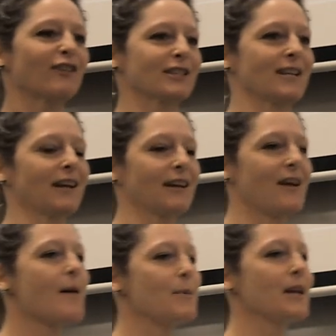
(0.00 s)

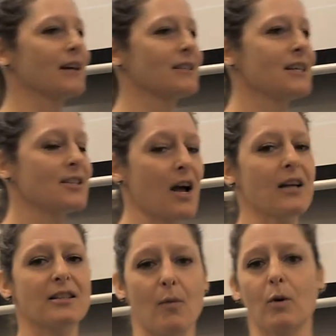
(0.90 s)
Devastated because he
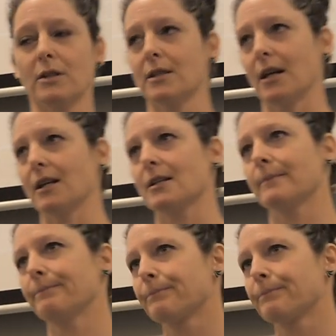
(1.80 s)
saw someone's titties.